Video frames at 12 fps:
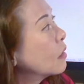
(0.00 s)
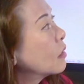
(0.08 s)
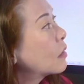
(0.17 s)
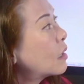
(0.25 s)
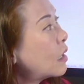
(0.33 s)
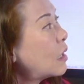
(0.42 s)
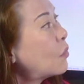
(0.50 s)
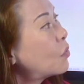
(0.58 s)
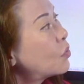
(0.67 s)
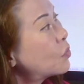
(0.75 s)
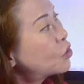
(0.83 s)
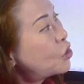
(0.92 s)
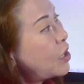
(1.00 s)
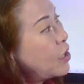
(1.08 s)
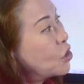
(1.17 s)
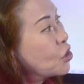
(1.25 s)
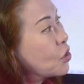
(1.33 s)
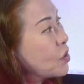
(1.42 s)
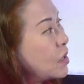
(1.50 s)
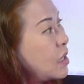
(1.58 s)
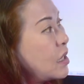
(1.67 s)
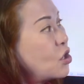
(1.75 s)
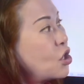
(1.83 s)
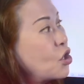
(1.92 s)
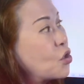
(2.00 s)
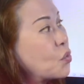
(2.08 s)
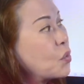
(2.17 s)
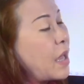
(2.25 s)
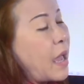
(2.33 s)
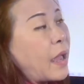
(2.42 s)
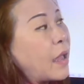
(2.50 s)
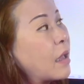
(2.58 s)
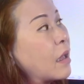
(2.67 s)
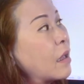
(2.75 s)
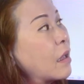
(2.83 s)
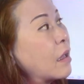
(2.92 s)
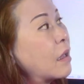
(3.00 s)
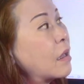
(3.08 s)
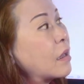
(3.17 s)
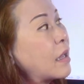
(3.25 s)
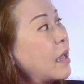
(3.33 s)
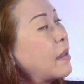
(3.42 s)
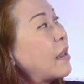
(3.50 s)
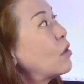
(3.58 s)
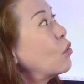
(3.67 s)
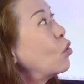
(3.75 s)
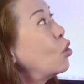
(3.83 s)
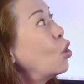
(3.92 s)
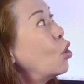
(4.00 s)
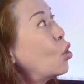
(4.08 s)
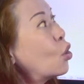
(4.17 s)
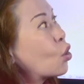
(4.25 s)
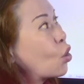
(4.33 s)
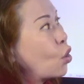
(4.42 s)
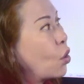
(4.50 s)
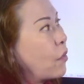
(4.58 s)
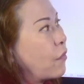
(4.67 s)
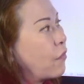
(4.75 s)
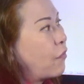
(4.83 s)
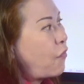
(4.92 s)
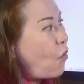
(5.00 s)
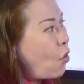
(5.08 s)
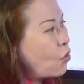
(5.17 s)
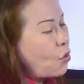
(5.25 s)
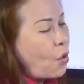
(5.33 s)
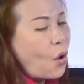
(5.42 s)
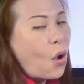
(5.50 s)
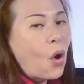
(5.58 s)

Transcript: Okay, we will change the yin, change to yang. Okay, then you look for your